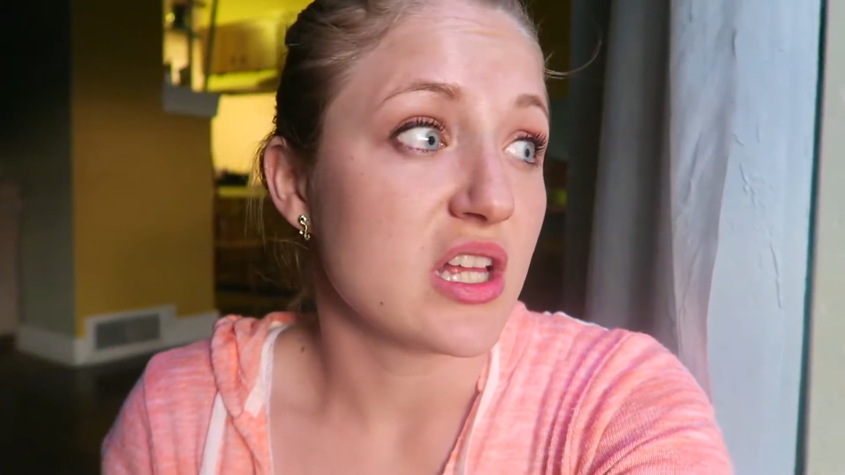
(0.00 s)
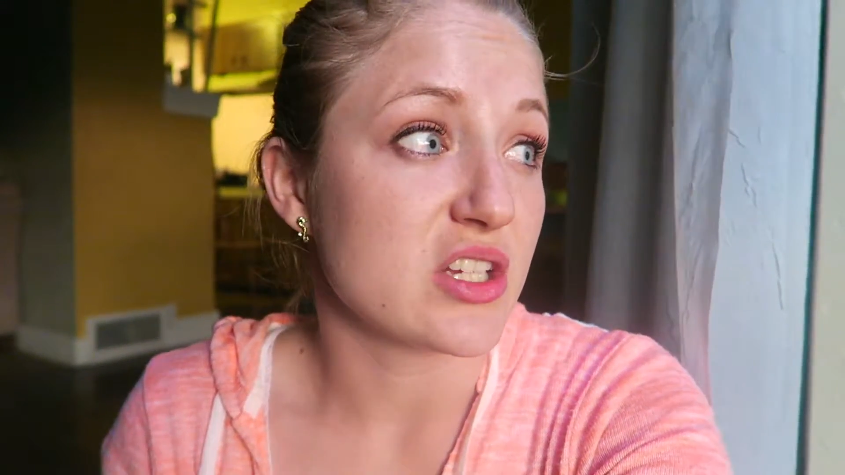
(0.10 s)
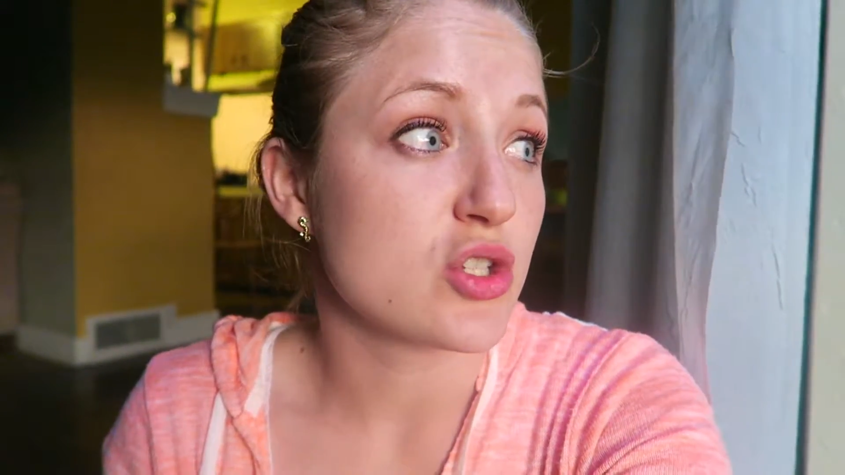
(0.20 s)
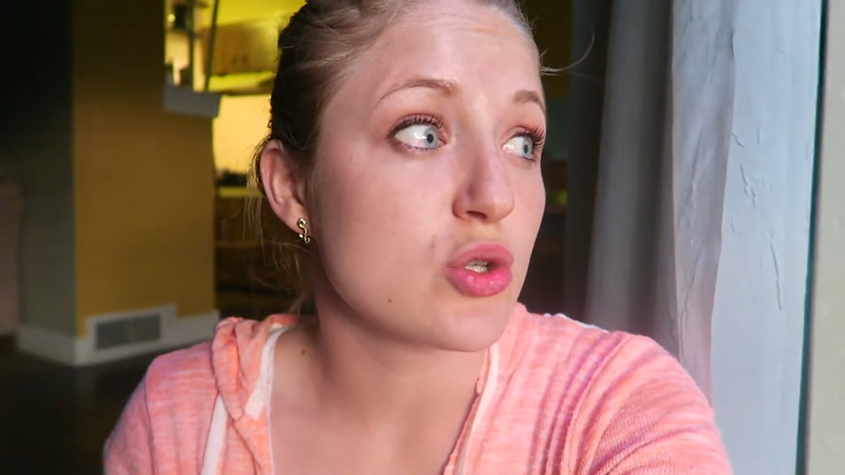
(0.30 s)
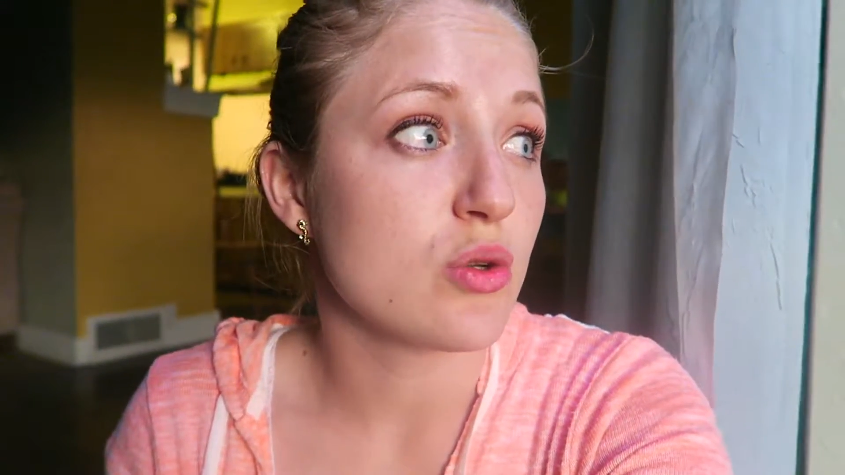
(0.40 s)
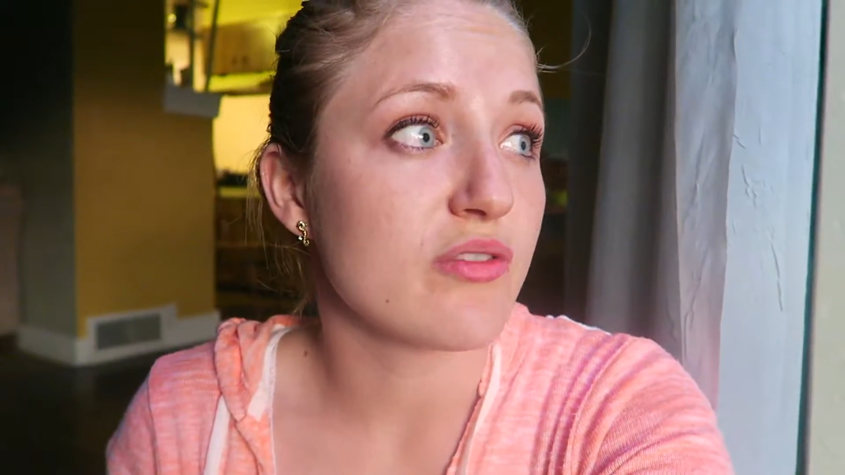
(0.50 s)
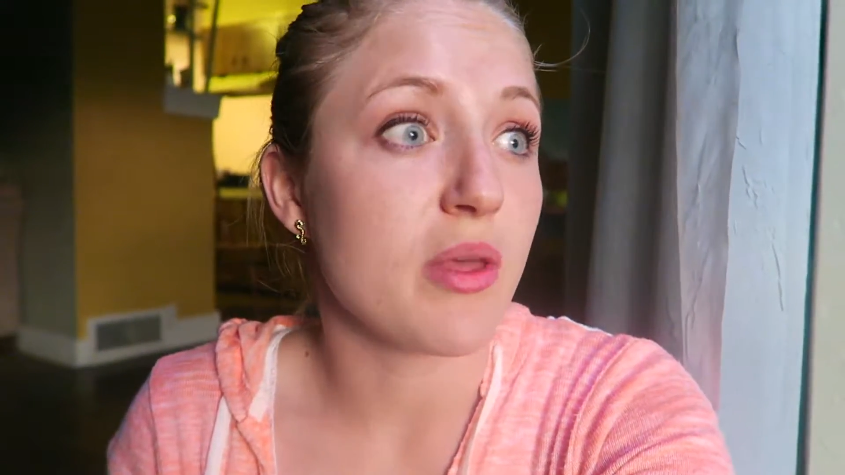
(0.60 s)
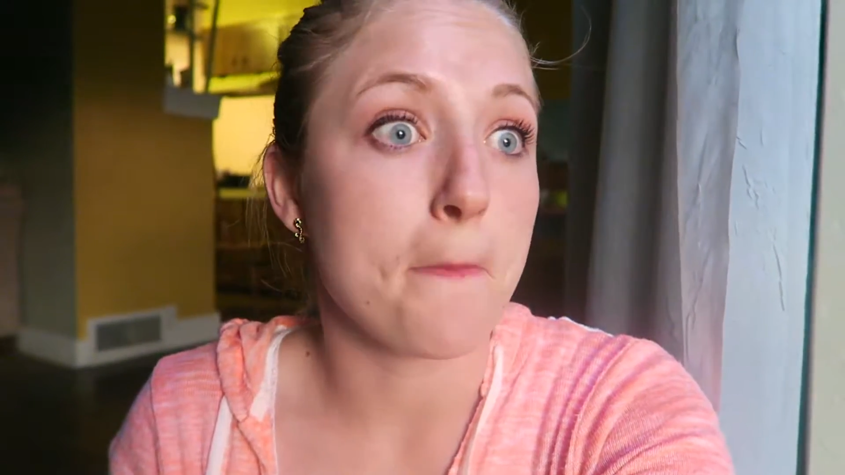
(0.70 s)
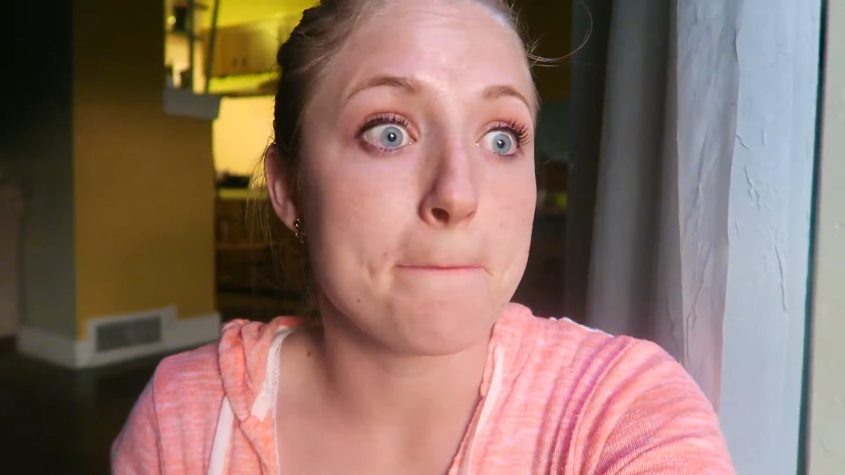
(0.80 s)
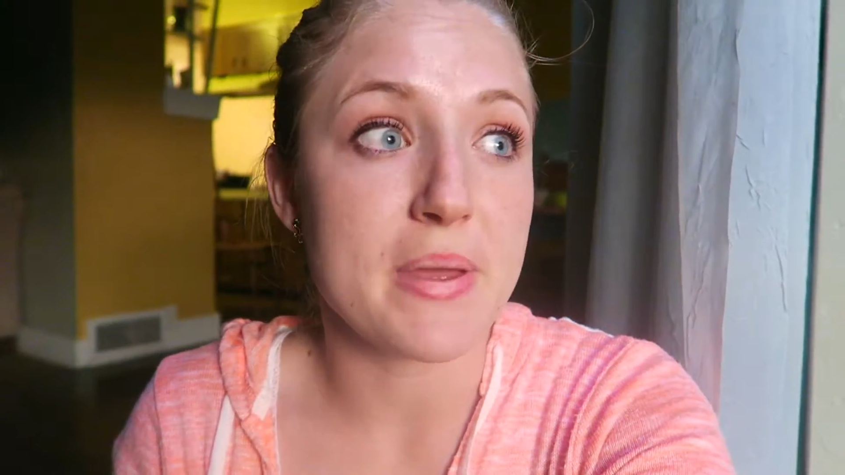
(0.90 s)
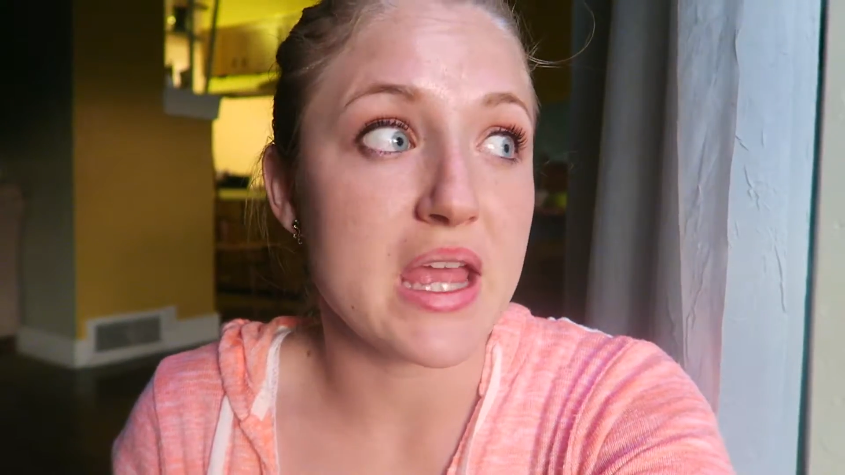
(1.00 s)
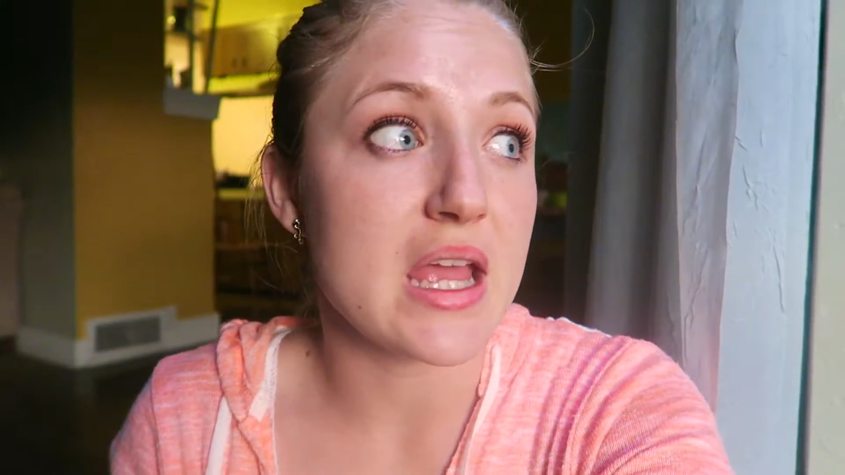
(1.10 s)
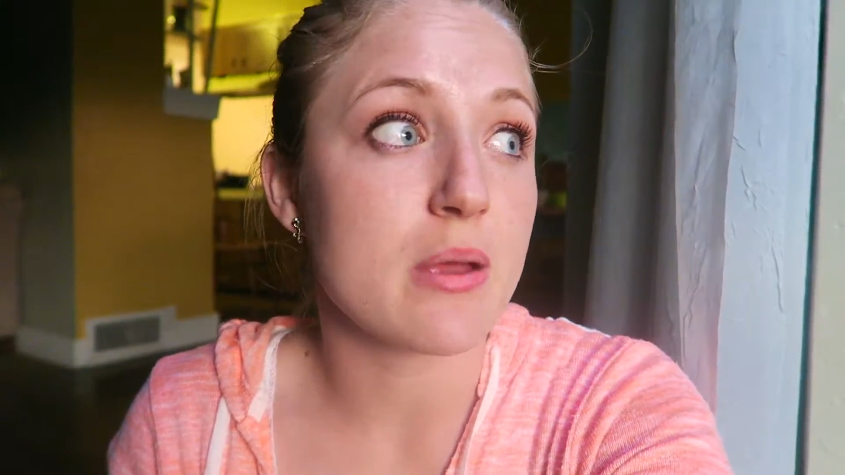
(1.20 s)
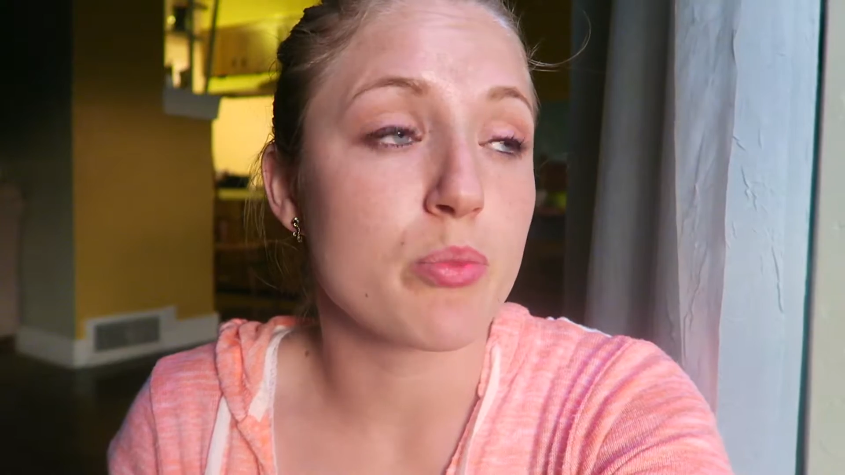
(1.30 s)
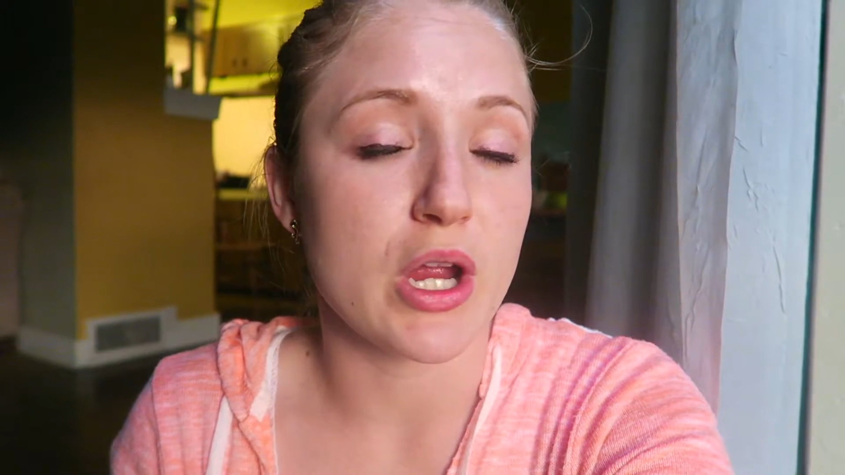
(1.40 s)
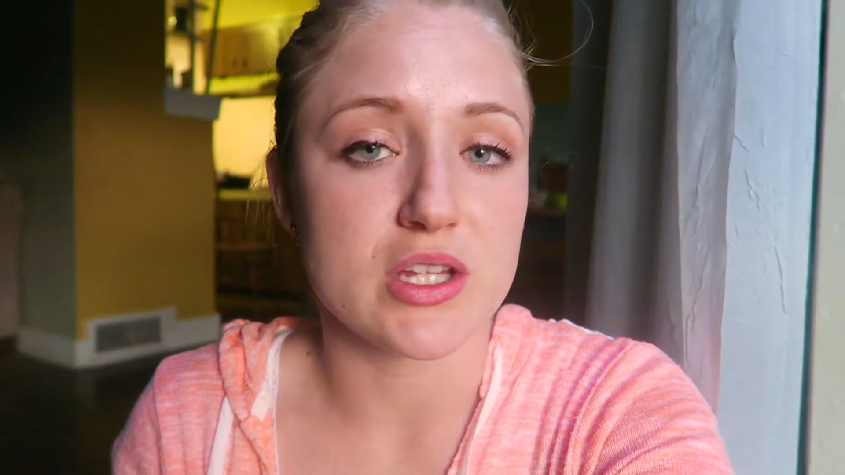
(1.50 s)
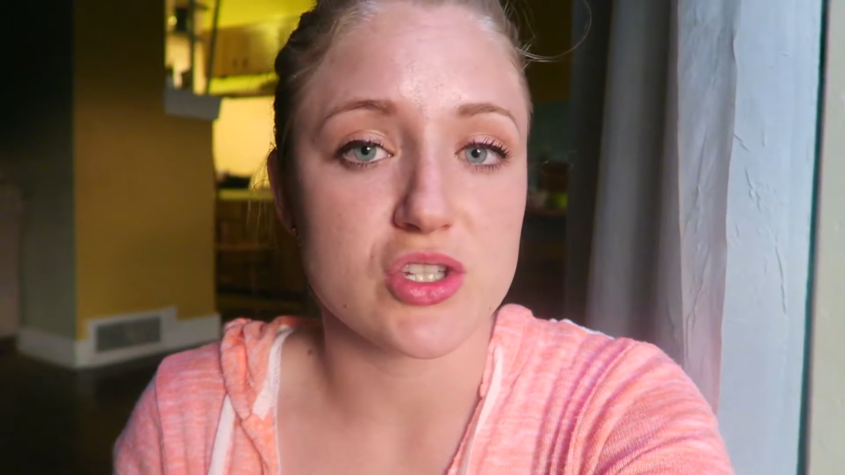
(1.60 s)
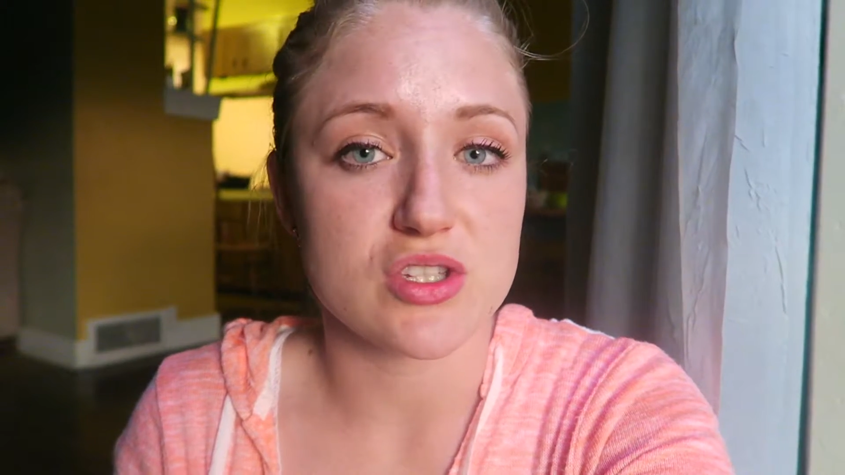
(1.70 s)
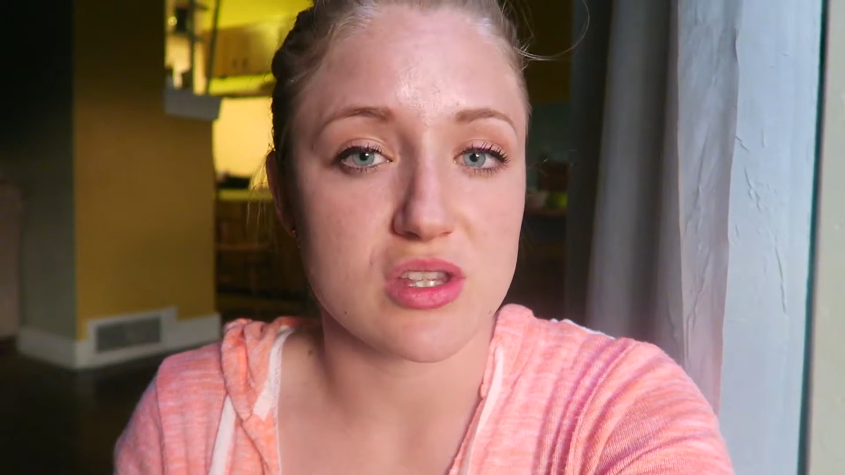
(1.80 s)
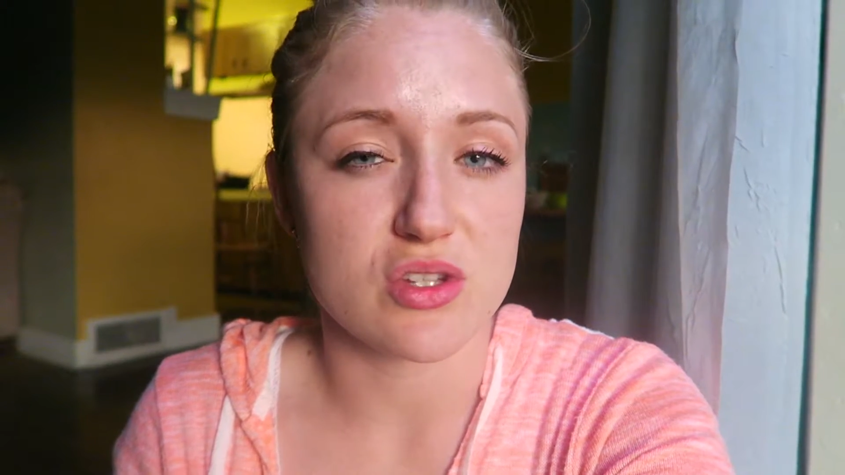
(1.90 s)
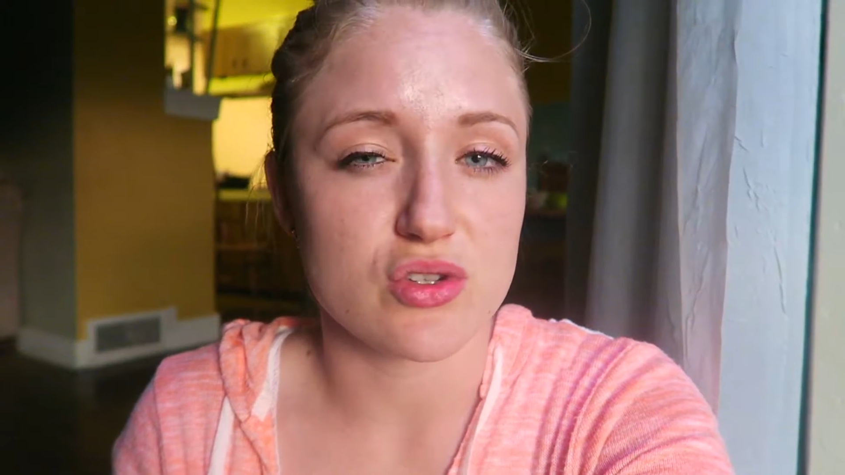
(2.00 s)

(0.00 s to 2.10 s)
like two of the big branches on the